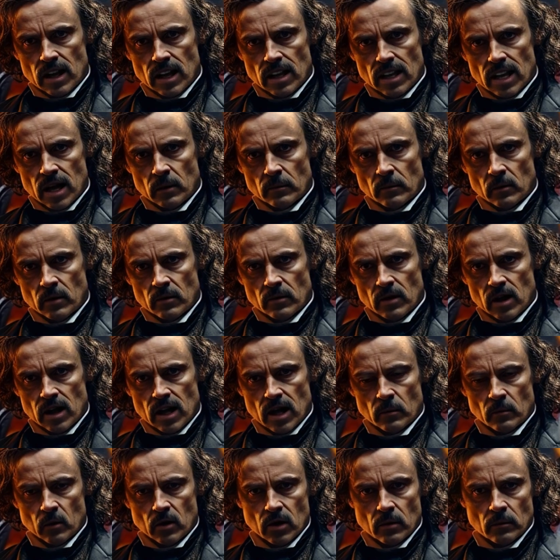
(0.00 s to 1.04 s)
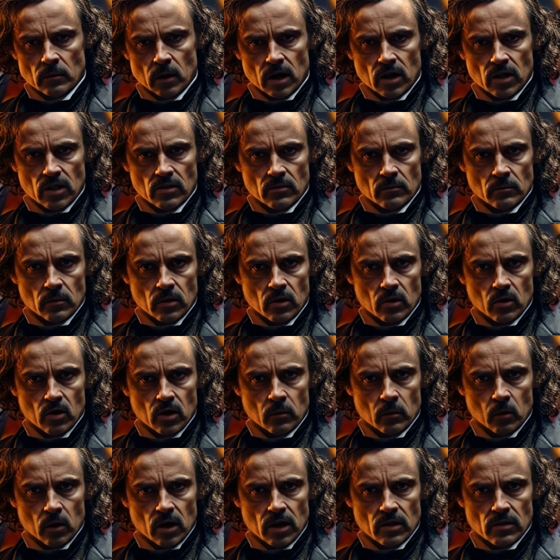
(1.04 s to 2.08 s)
An empathetic perspective,
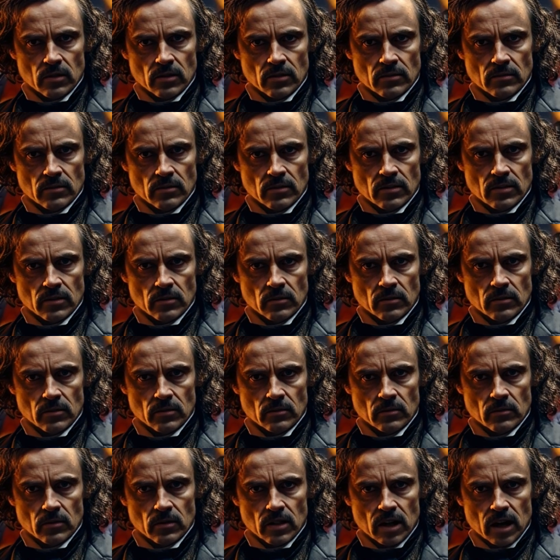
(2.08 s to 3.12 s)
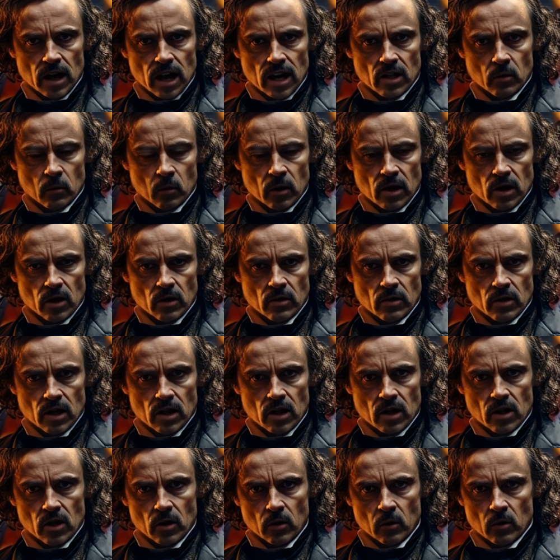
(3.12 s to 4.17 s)
Mistress Prynne. As we near the
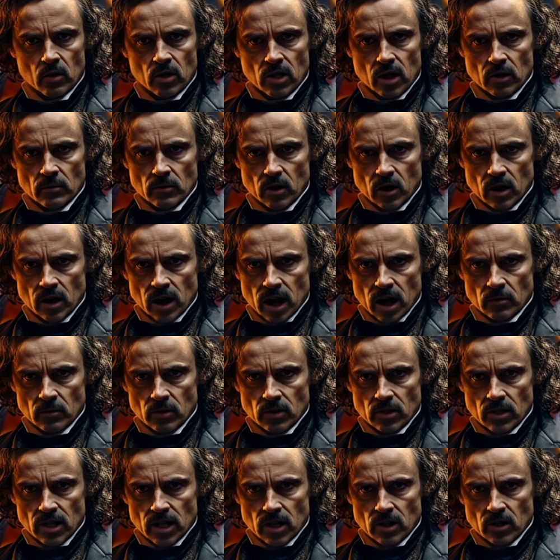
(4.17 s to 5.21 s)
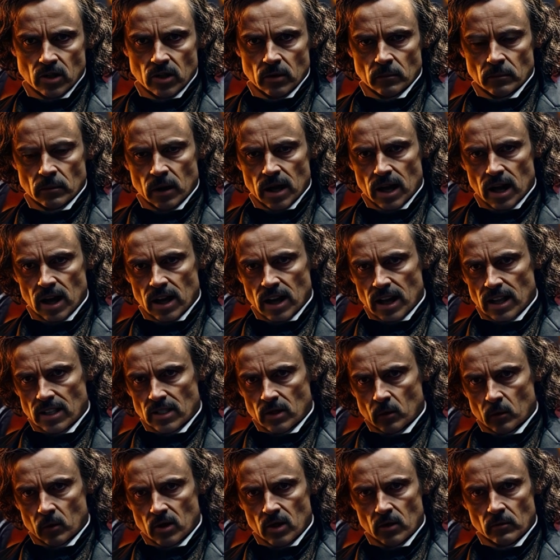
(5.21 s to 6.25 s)
conclusion of our conversation, may I
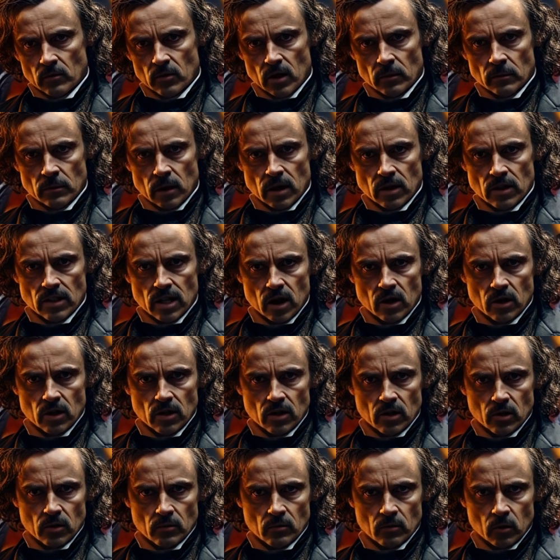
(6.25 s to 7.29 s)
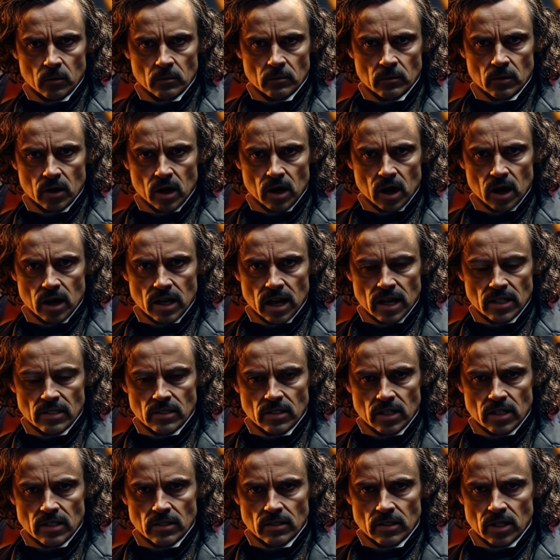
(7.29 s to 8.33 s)
ask which female character from
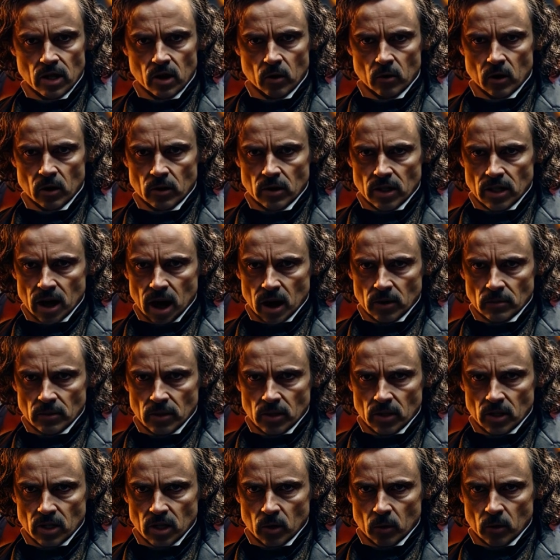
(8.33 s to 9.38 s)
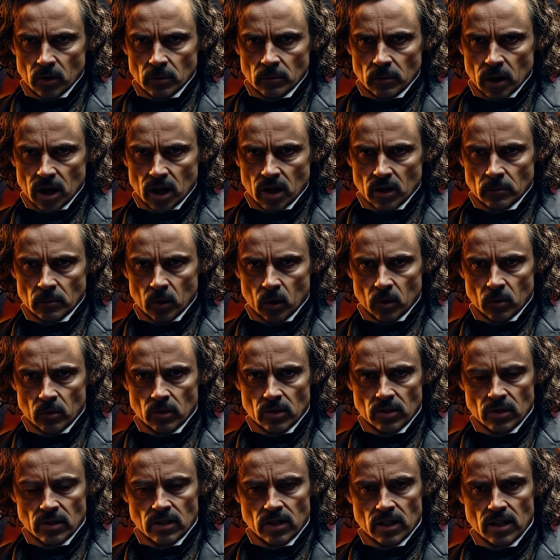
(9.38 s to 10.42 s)
classic literary novels you admire
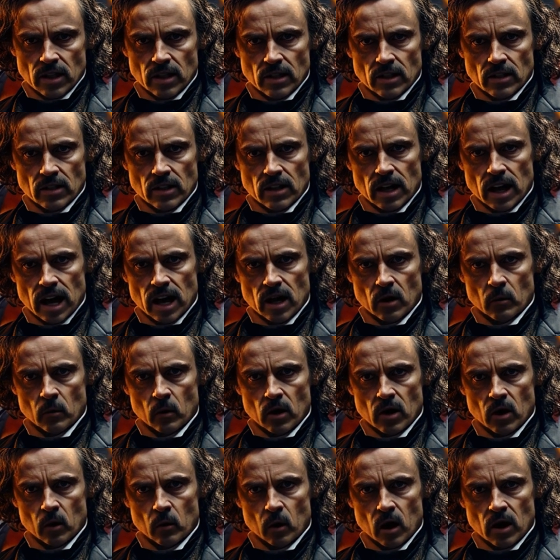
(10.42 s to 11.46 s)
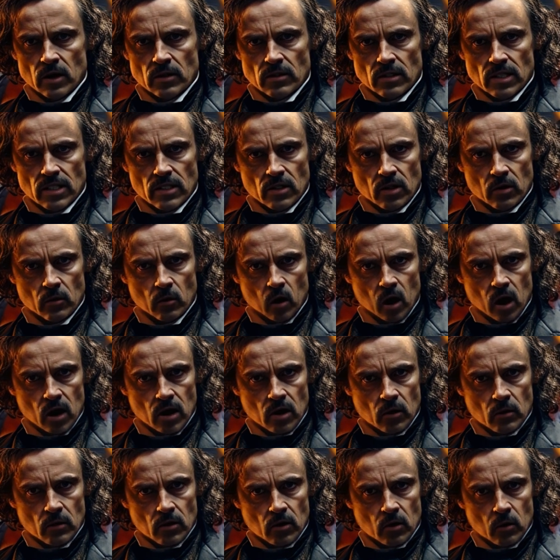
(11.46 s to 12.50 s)
most, and what qualities draw
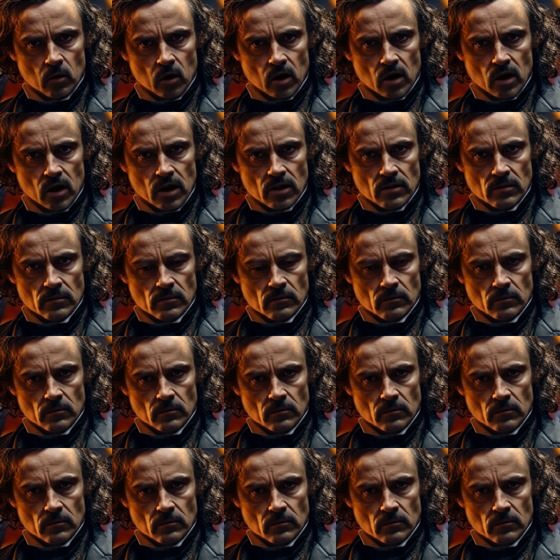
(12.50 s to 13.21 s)
you to her?